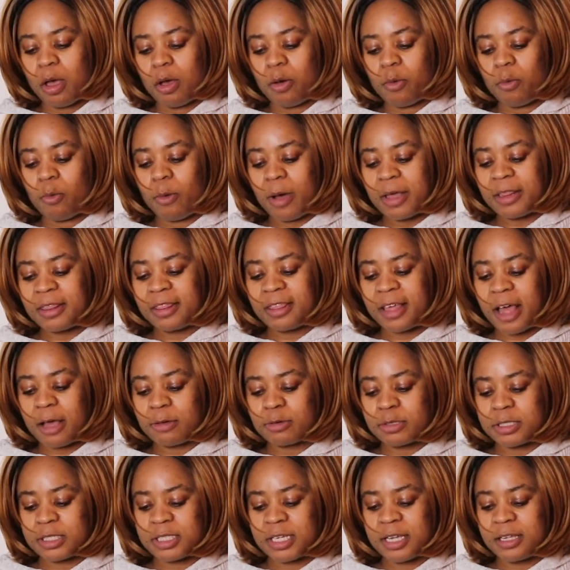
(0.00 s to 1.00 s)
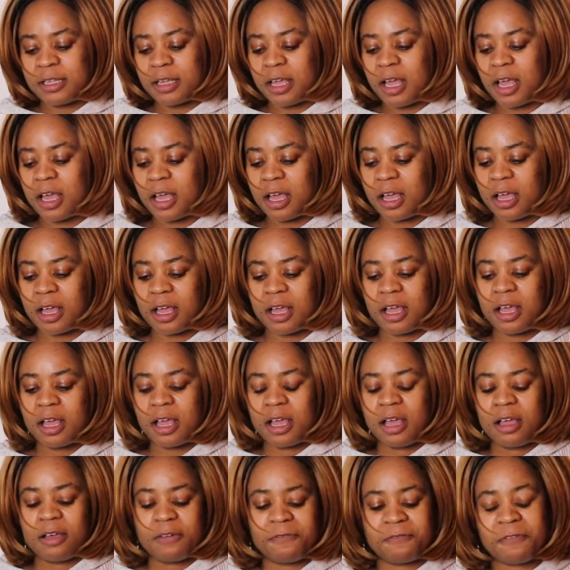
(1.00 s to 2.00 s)

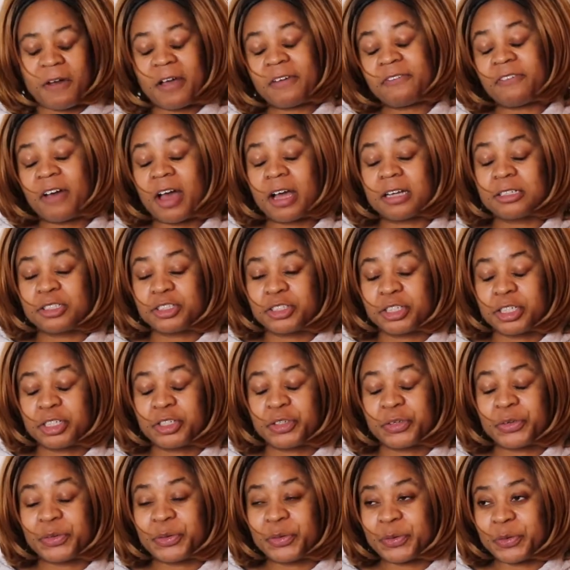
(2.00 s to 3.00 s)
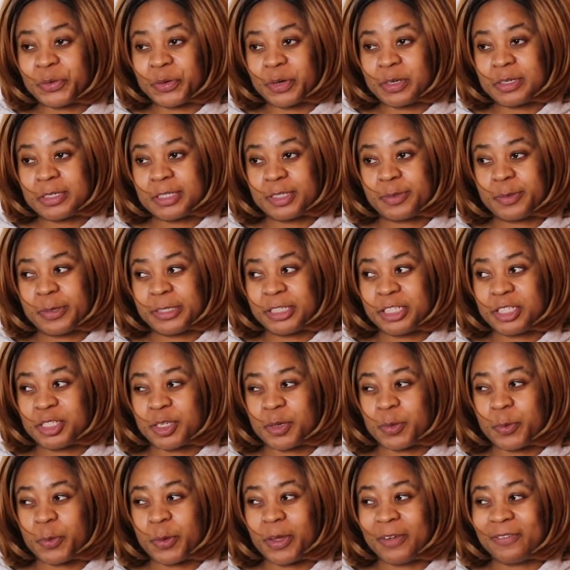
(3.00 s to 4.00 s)
1,500 euros, which is
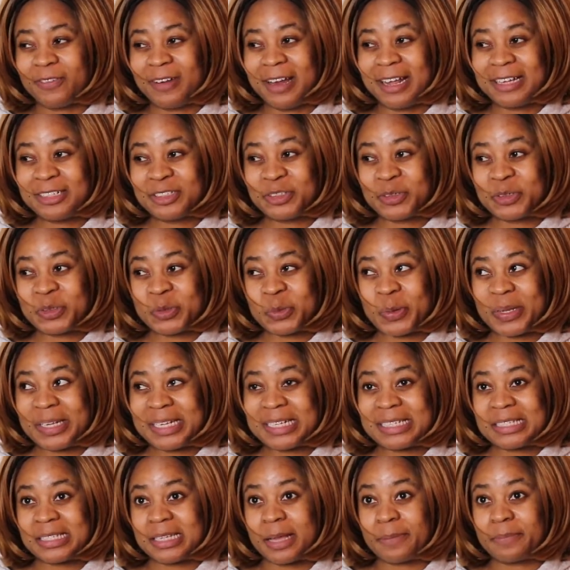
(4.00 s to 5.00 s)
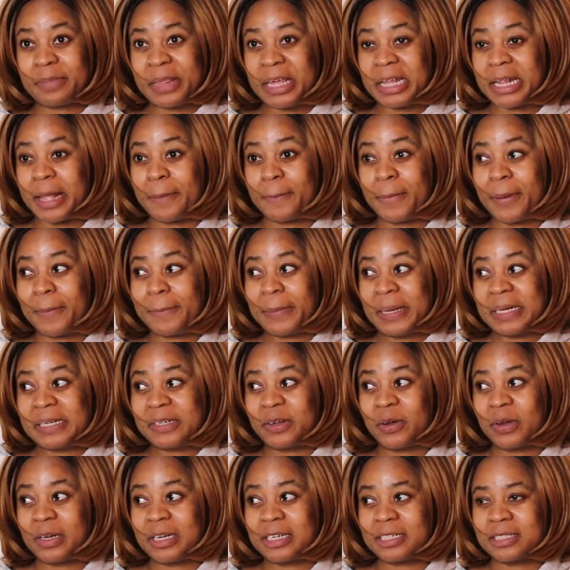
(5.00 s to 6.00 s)
equivalent to 20 something American
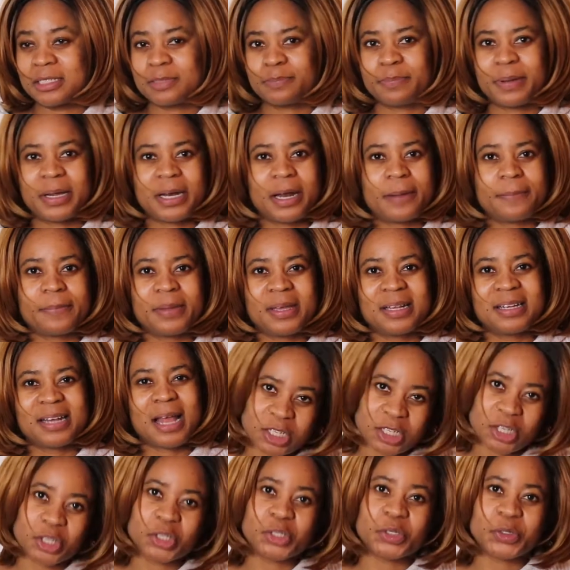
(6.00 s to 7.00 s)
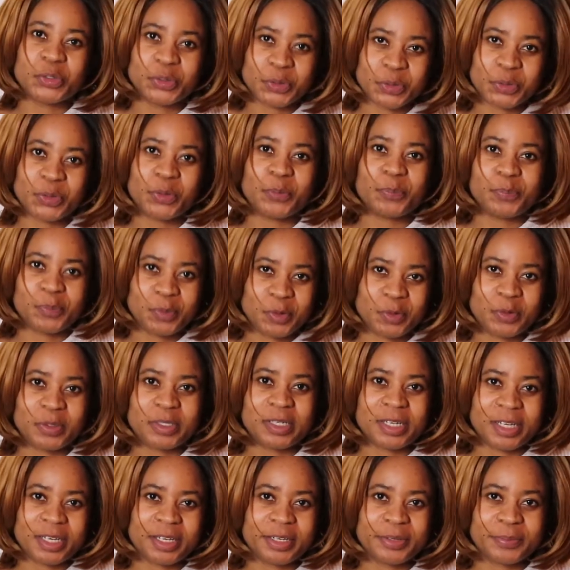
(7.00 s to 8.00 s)
dollars. But I mean a good
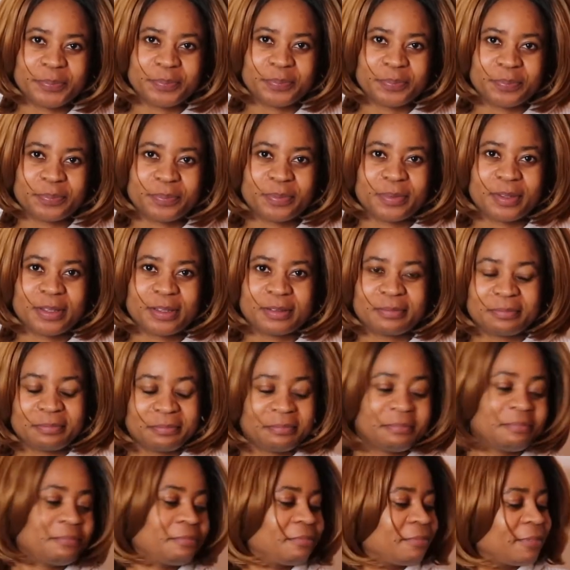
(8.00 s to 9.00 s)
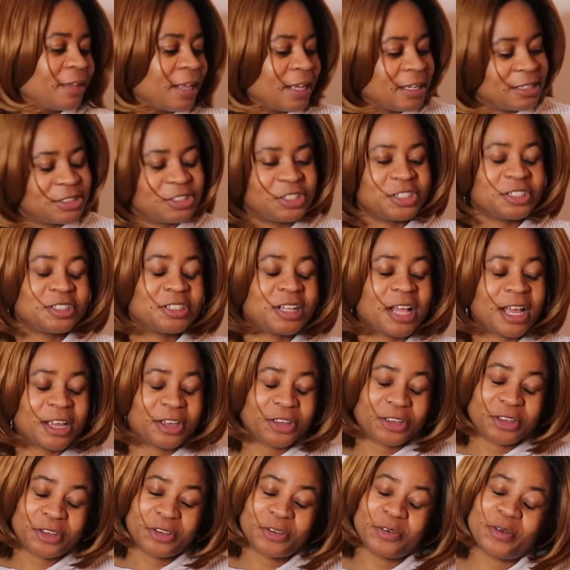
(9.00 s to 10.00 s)
computer. It's just like
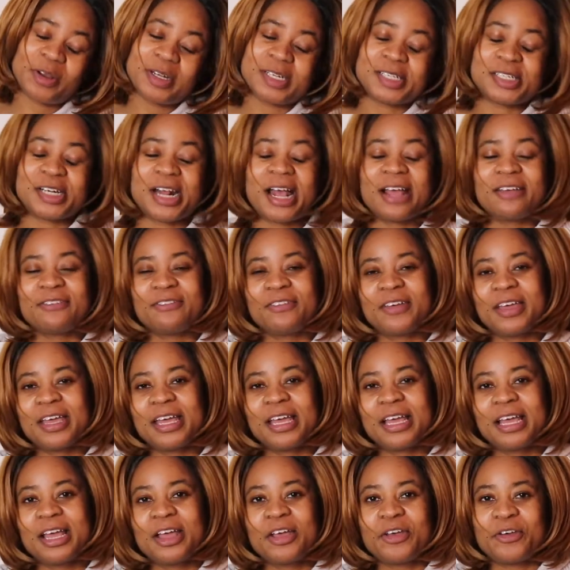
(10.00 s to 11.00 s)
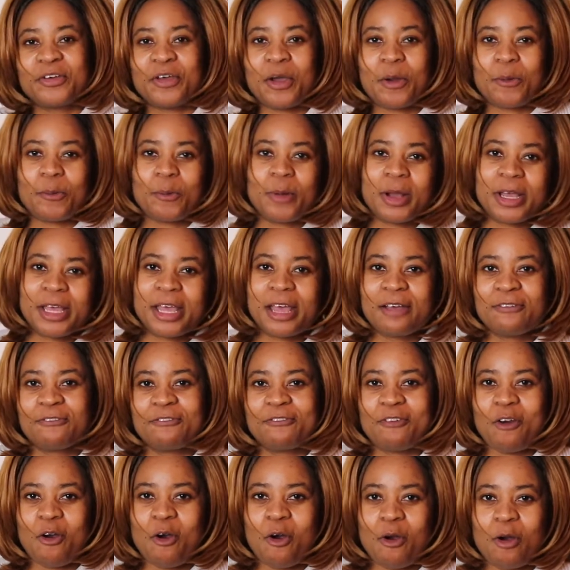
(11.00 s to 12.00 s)
you're driving, you're working
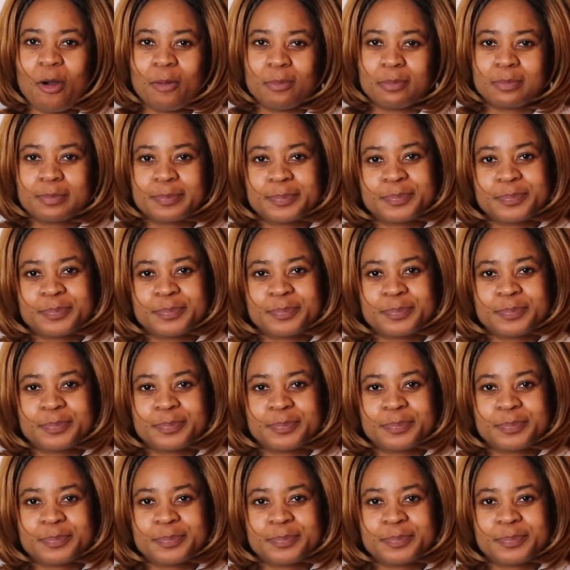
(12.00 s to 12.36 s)
for,